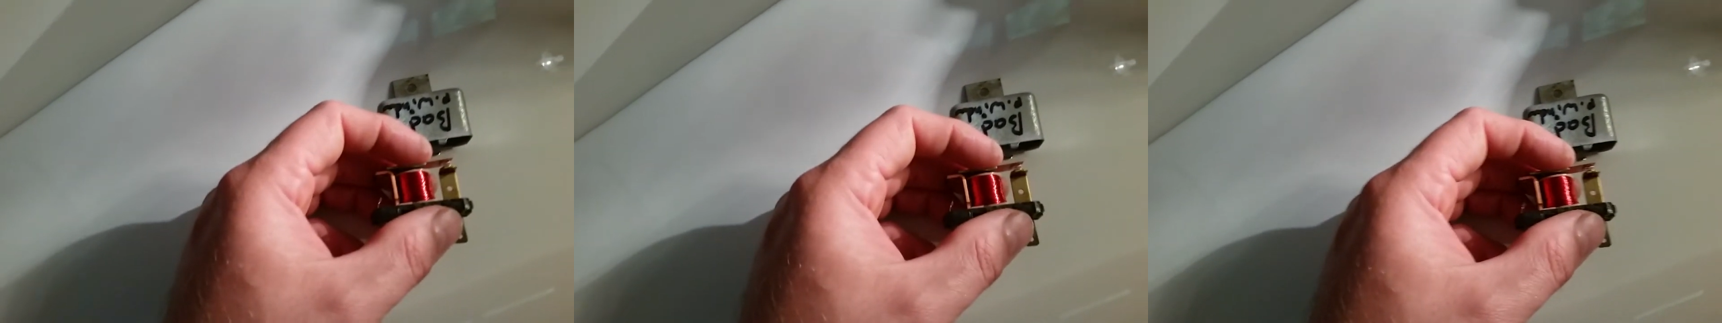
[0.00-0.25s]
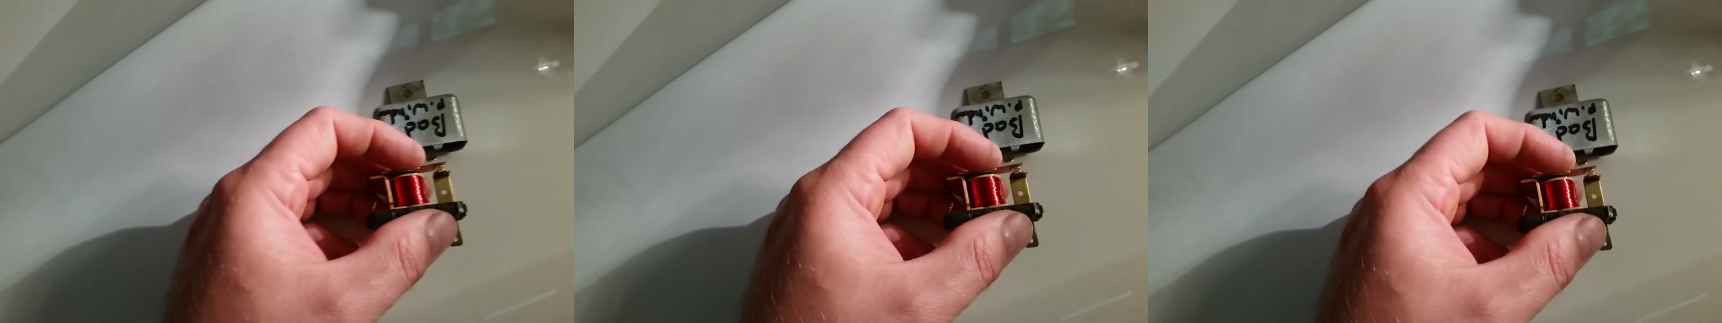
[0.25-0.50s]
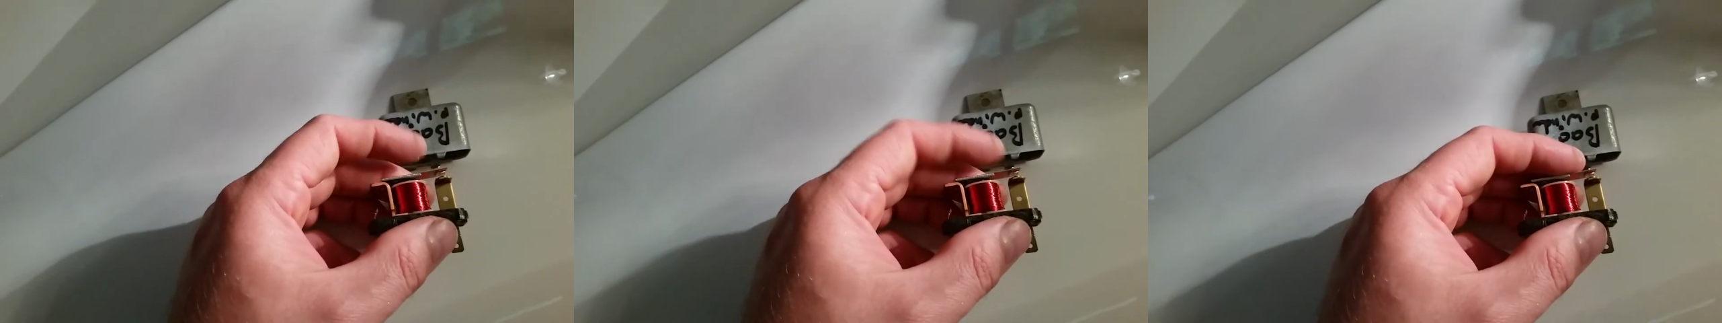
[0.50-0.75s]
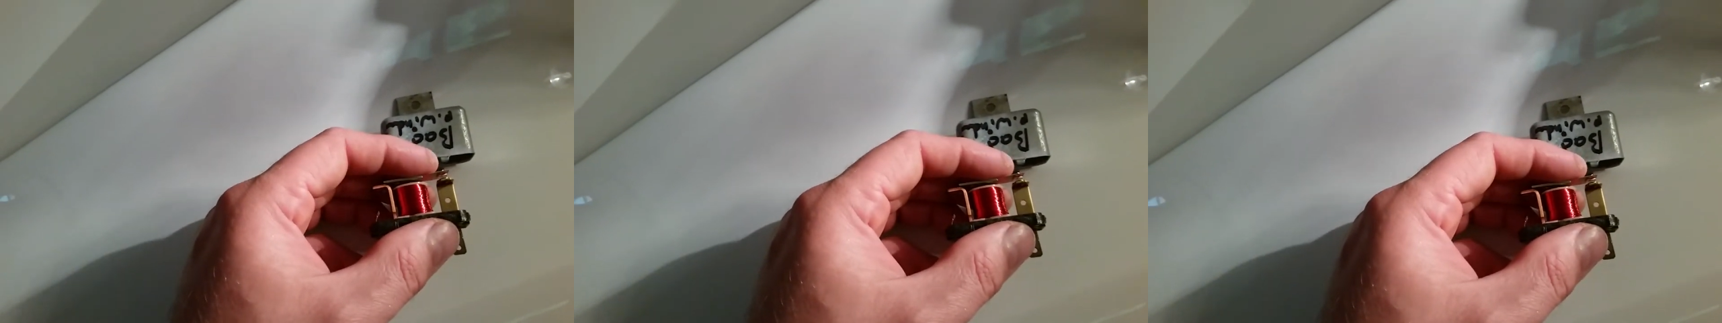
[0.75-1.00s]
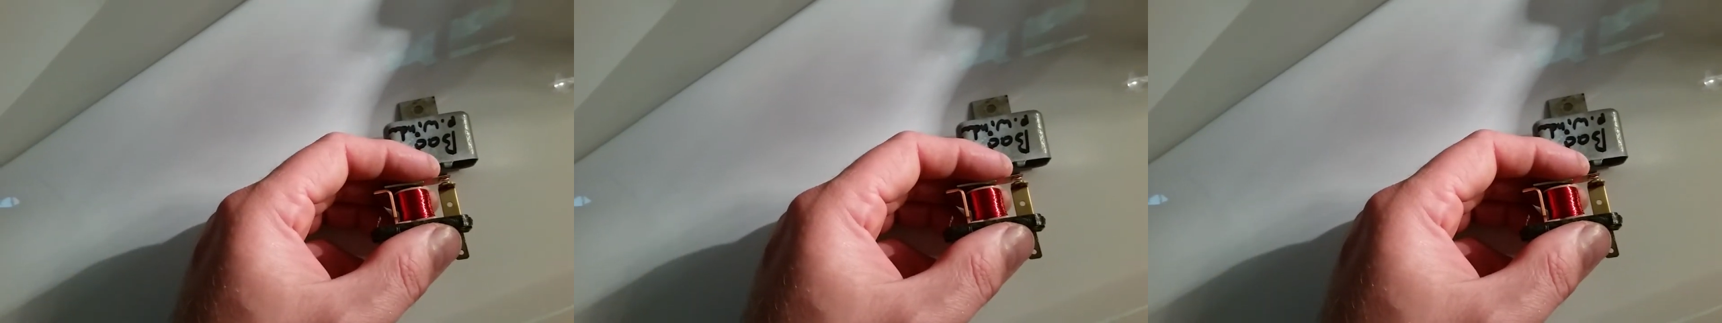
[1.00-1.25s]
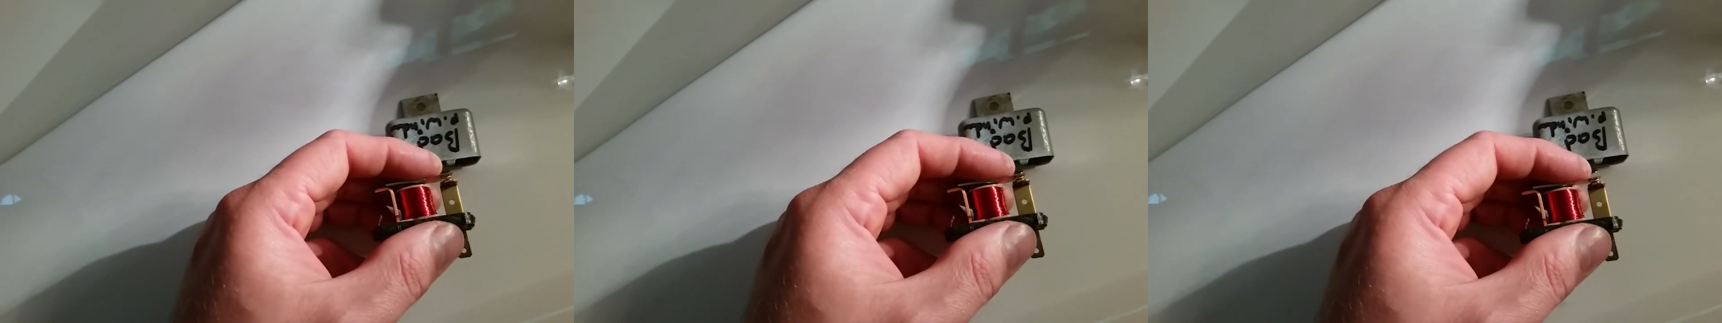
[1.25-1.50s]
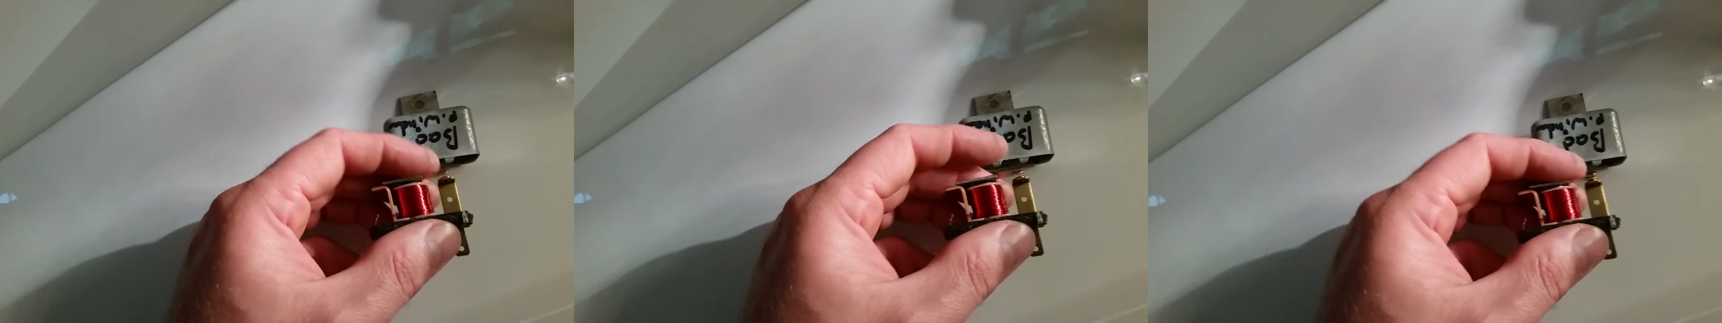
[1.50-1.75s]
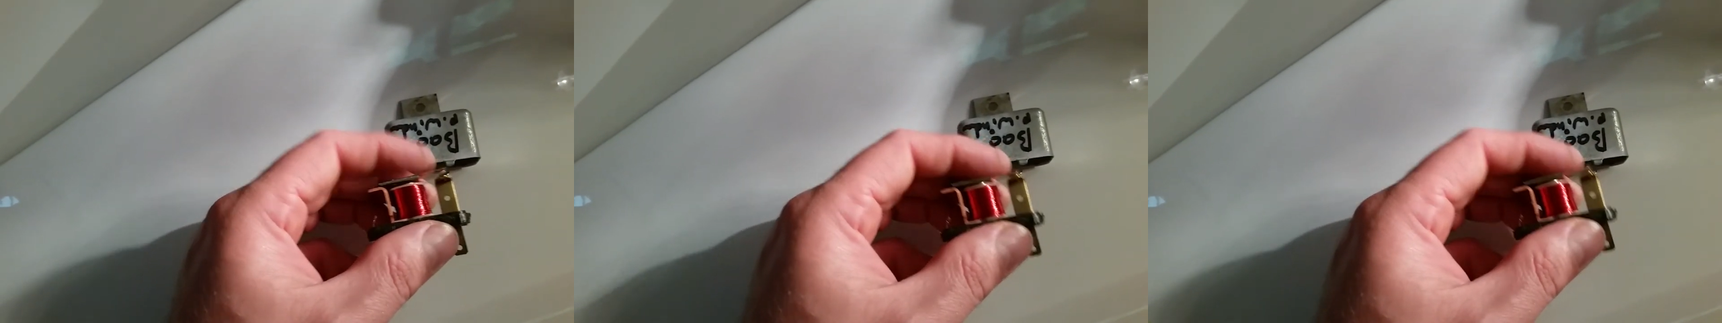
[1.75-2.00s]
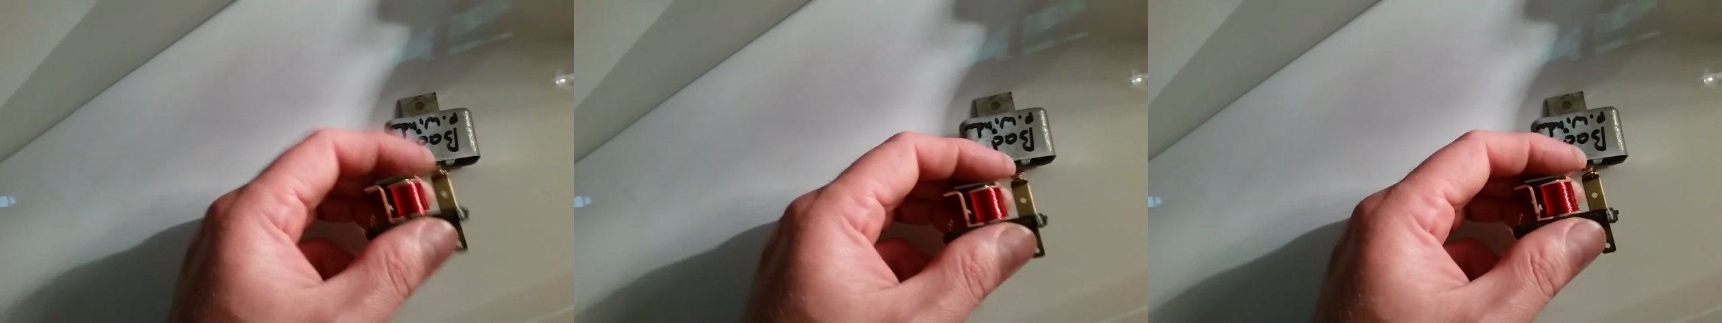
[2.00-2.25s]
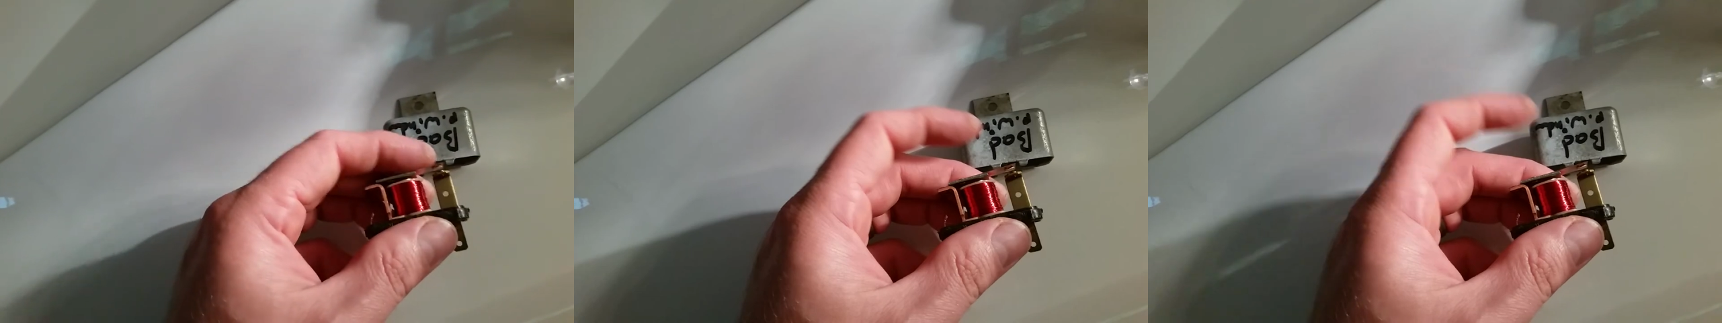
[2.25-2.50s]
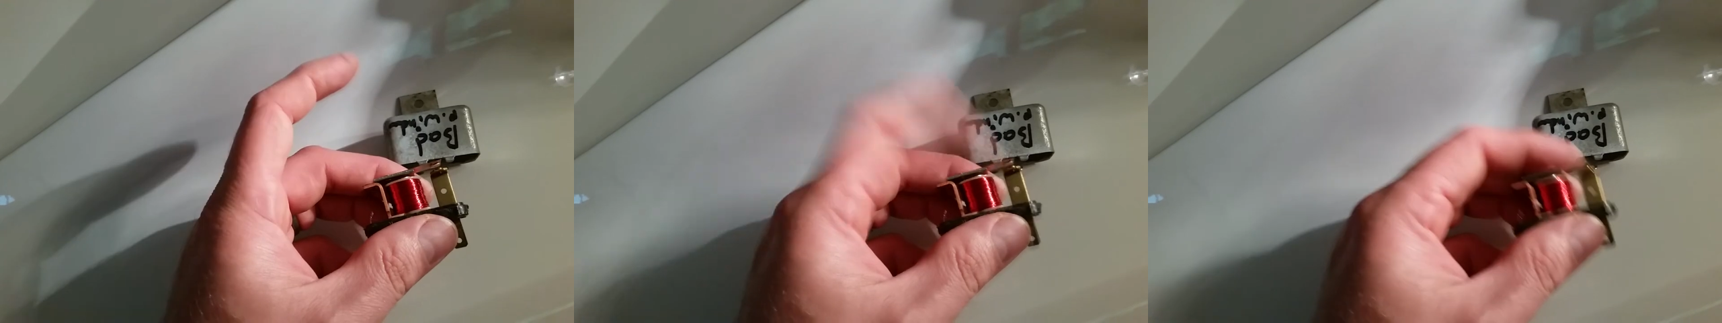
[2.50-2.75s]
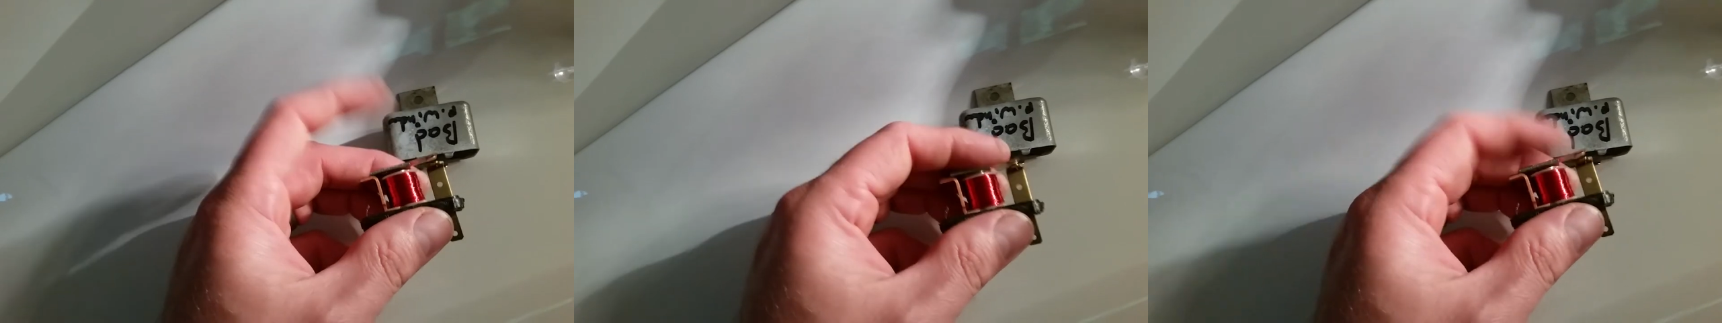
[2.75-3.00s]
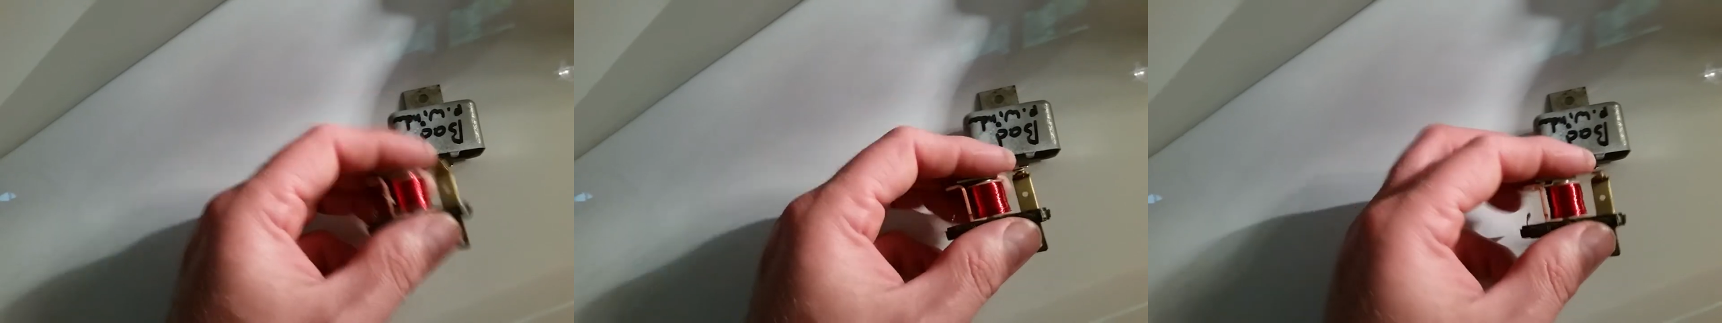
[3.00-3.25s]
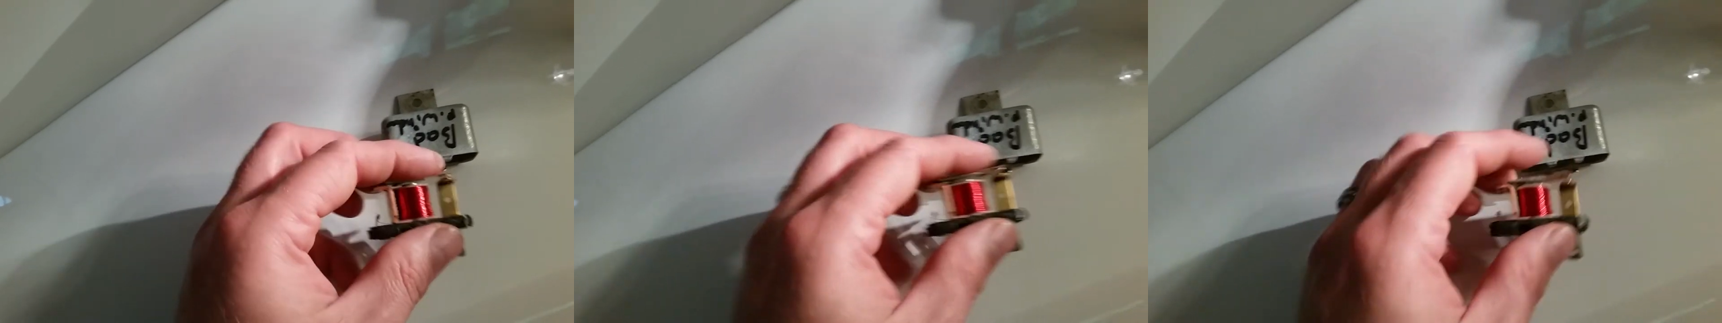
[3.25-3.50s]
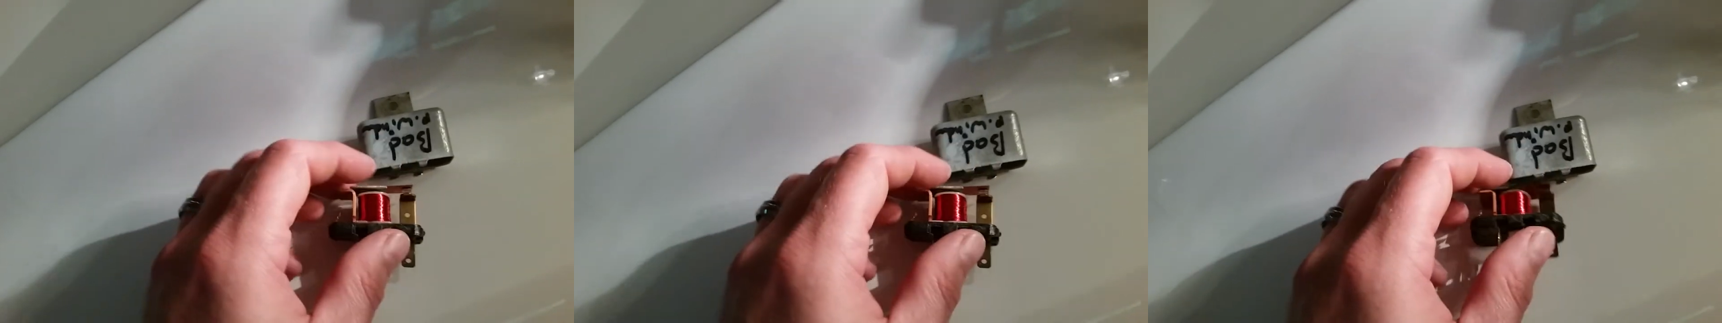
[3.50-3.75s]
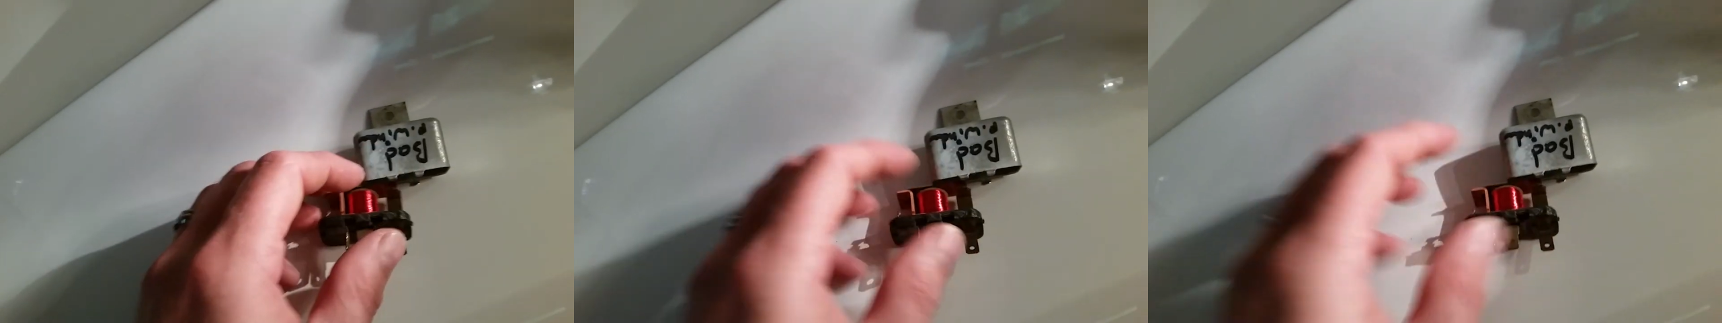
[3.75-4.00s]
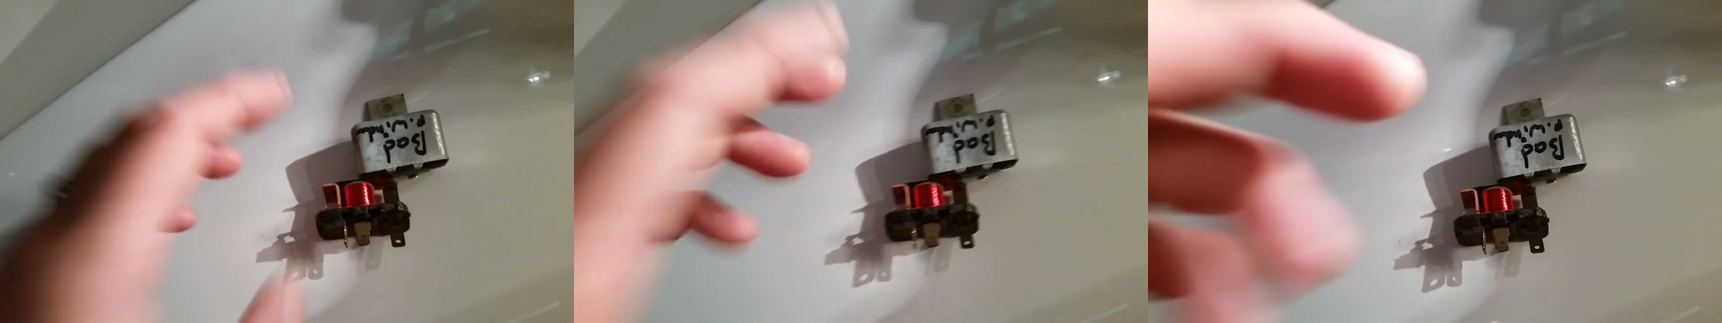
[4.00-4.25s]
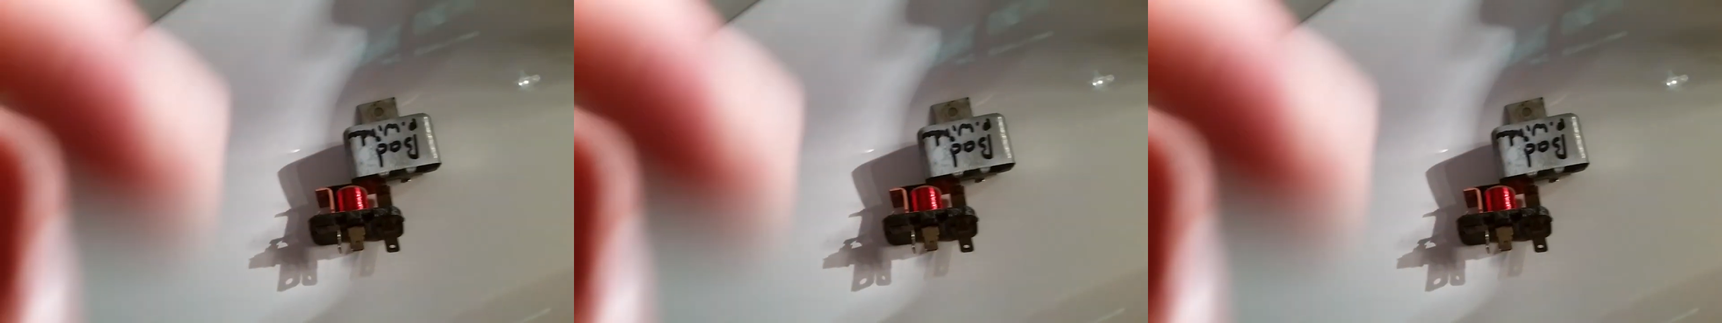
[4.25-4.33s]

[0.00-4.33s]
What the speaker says: No face is visible, so there are no lips to read.